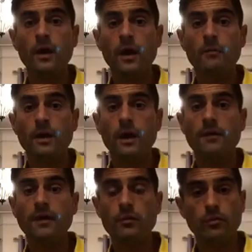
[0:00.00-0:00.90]

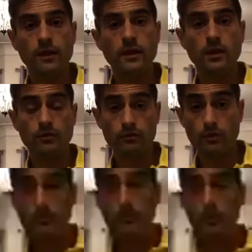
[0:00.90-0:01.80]
And they will then go through
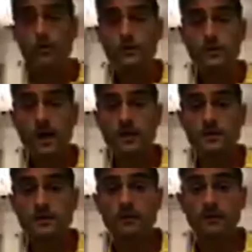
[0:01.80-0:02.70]
a
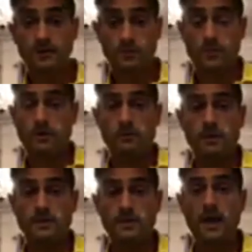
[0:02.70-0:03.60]
process of
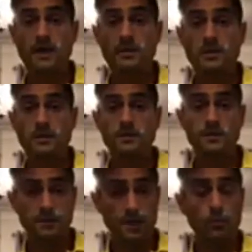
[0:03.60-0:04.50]
experimentation
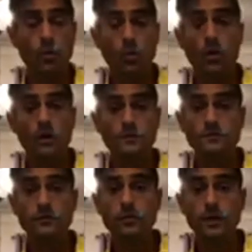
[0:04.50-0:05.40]
to see what
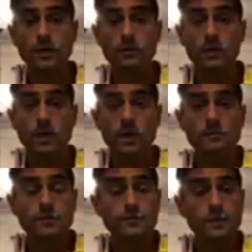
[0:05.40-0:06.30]
works for you.
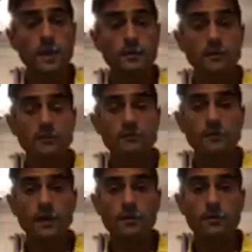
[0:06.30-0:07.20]
Because again, don't
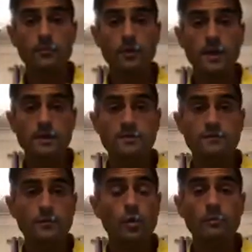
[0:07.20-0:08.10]
forget, the brain is
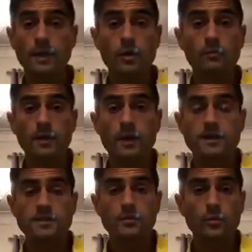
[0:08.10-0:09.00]
phenomenally
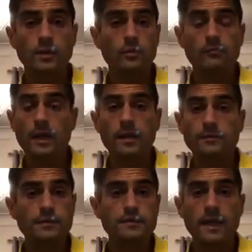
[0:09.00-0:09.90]
complicated and we don't really
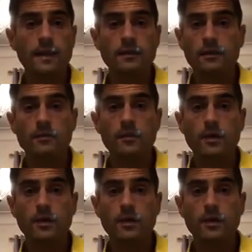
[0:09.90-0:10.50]
understand it at the